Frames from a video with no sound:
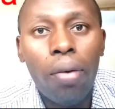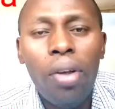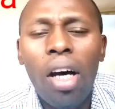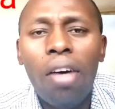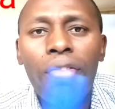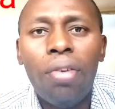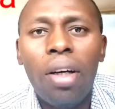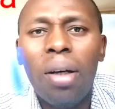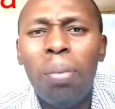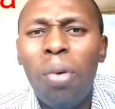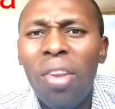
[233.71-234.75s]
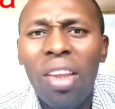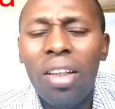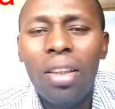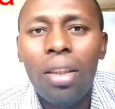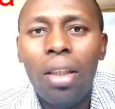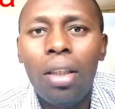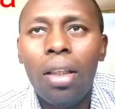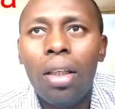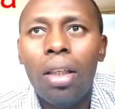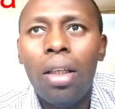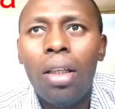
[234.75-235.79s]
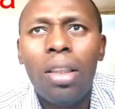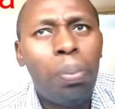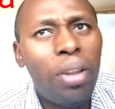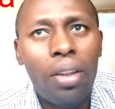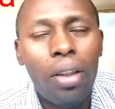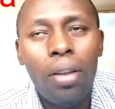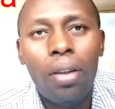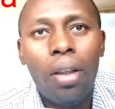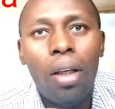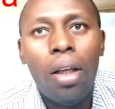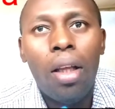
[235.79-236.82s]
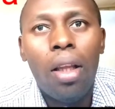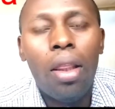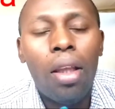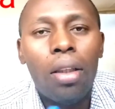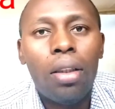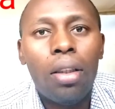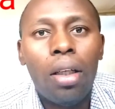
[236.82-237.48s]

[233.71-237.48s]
We have more than 10 species that,